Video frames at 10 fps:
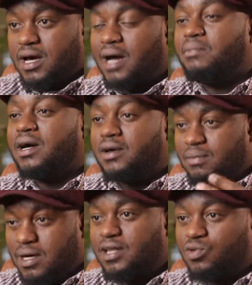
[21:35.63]
And my
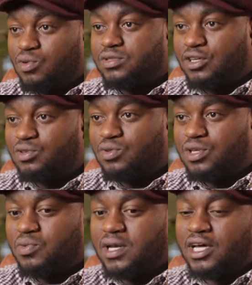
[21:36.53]
grandmother cooked. And you know
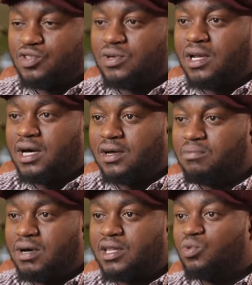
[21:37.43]
the way naturally a
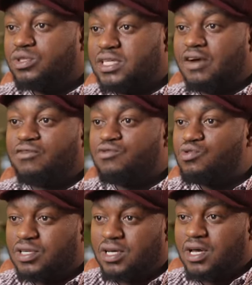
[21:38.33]
grandmother will serve
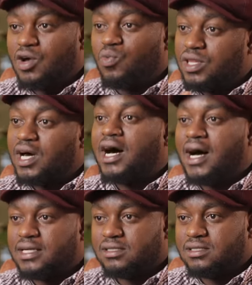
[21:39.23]
food with her
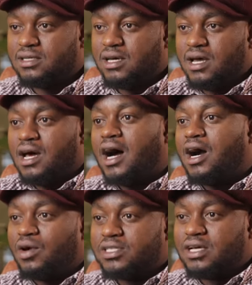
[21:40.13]
hands.
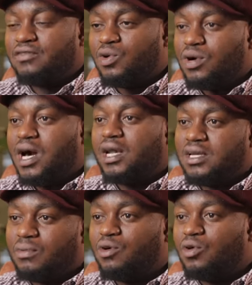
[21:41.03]
Akawa serve
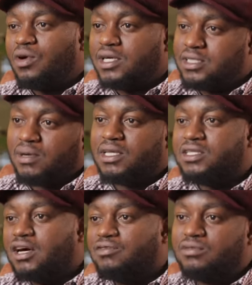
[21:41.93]
ugali na mkono, akasema ni
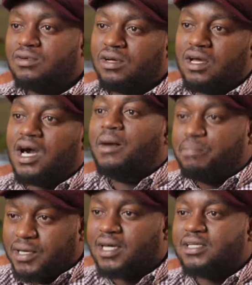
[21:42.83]
chafu.
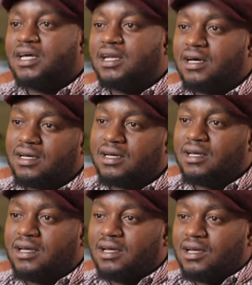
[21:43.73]
Apike tena.
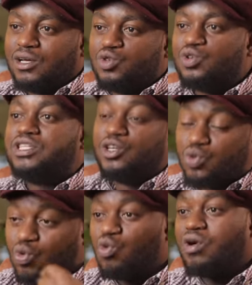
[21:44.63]
So she had
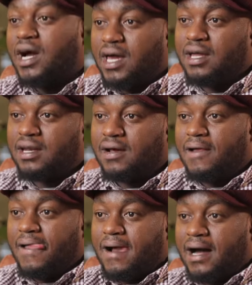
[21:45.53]
to cook again.
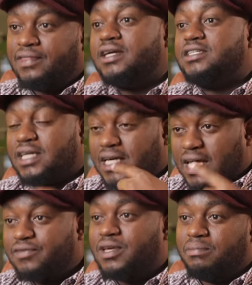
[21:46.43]
And then she
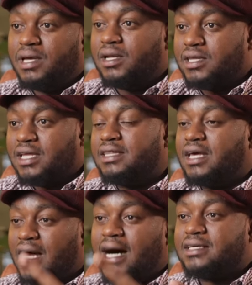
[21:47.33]
gave them milk. Then
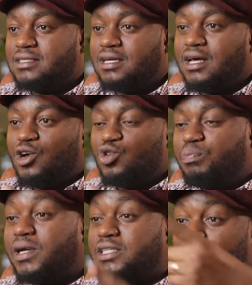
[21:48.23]
they asked,
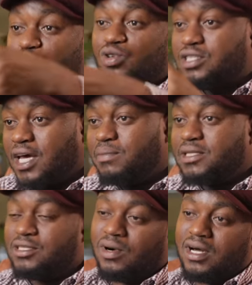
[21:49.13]
tupatie sauce ya
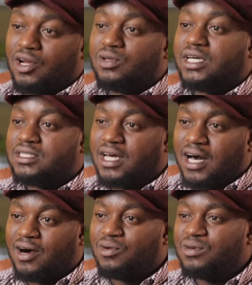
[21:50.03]
maziwa. Now that's the
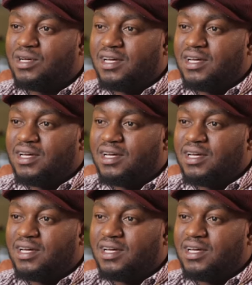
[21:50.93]
cow.